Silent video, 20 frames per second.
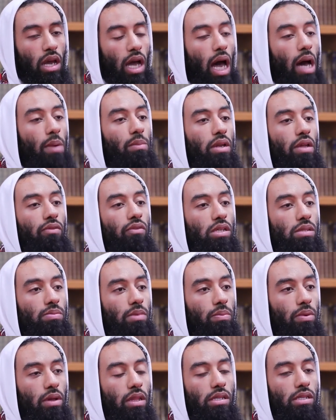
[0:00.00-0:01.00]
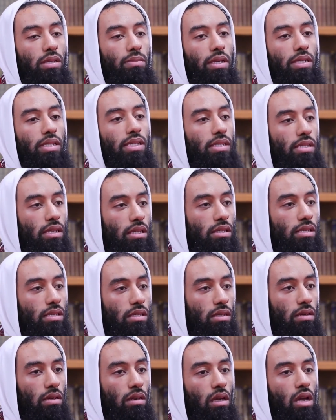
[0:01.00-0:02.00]
How many of us, my brothers and my
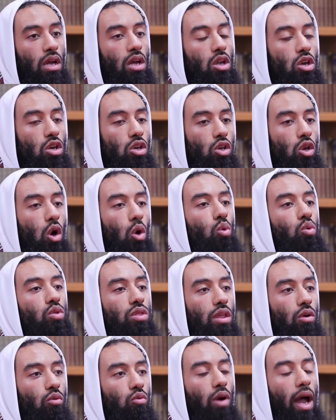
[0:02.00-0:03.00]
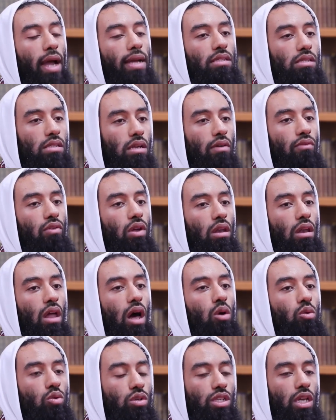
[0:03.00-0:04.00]
sisters, know the rights of
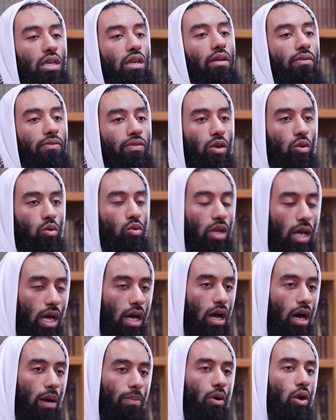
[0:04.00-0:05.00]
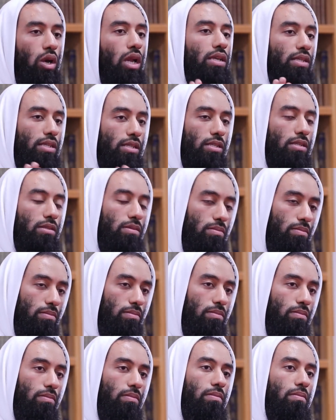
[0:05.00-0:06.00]
Allah Jalla fi ula upon us?
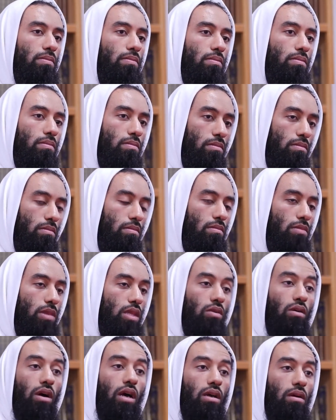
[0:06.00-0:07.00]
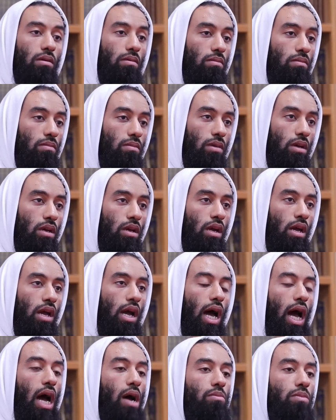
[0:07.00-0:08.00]
Right?
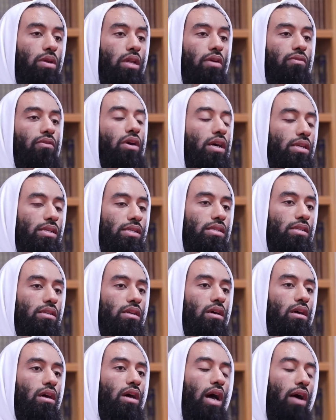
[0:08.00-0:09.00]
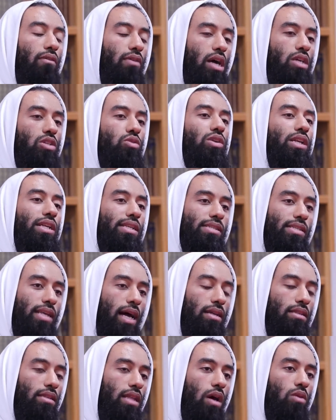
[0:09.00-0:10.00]
How many of us have actually
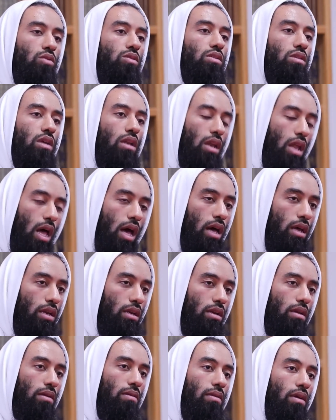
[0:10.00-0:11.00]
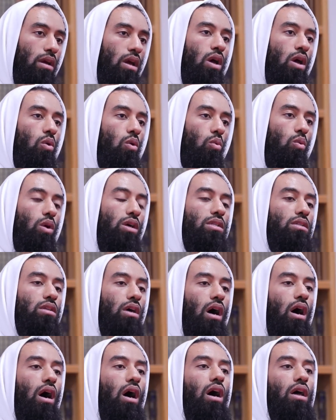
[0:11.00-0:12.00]
sat down to learn what
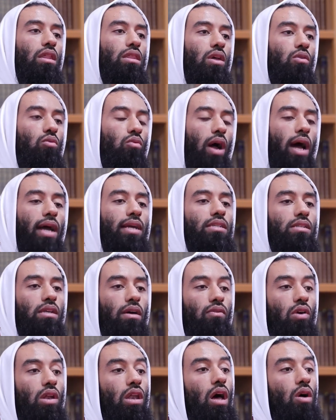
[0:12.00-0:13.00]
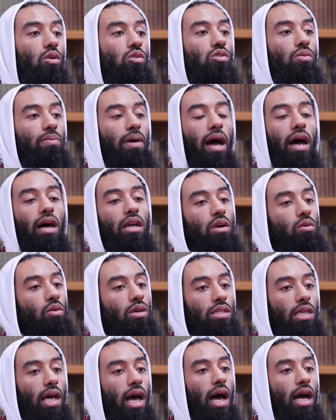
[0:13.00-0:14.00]
are the rights of Allah subhanahu
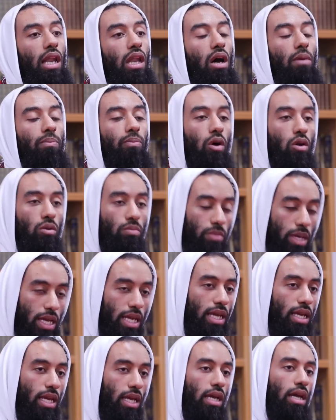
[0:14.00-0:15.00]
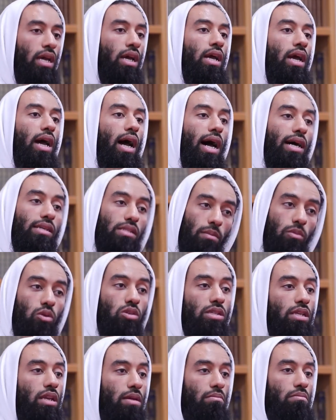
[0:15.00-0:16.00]
wa ta'ala upon me as a
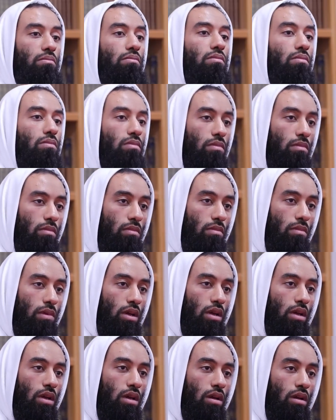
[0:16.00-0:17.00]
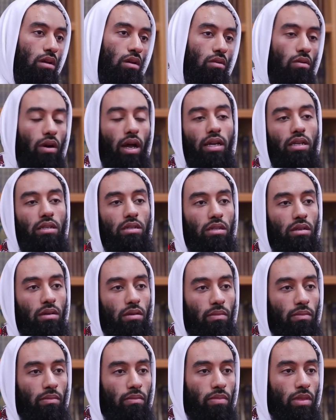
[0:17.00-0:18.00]
Muslim? Right?
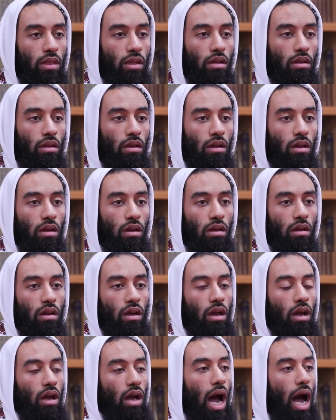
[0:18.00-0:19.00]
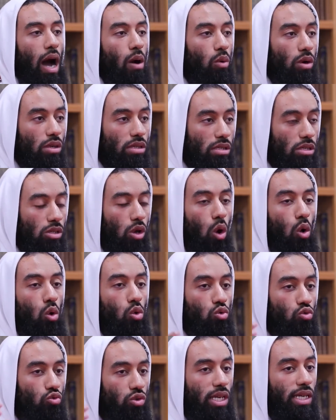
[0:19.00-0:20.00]
Our
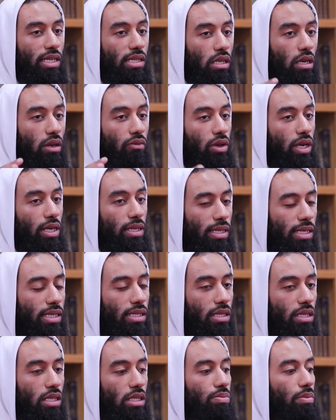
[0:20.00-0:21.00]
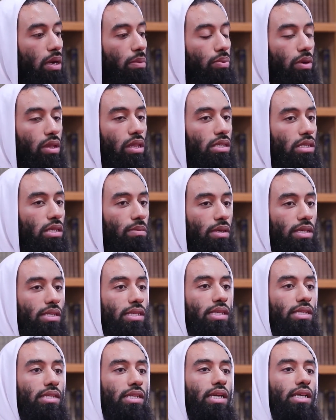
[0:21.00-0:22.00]
sole reason of existence, my brothers and my
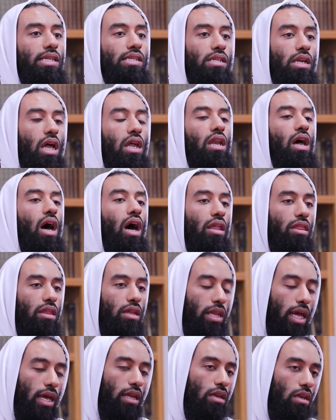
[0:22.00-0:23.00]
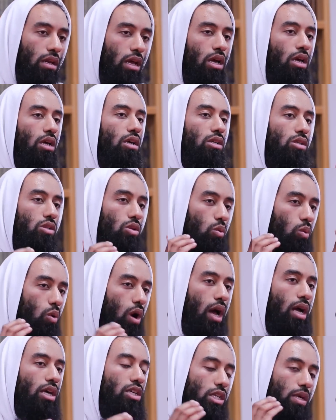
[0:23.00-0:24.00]
sisters, is none other than to
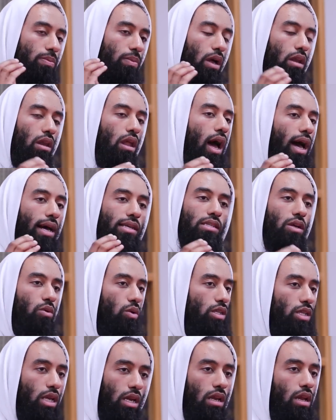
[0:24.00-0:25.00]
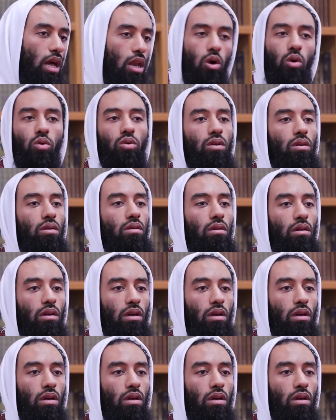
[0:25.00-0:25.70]
worship Allah Azza wa Jal alone.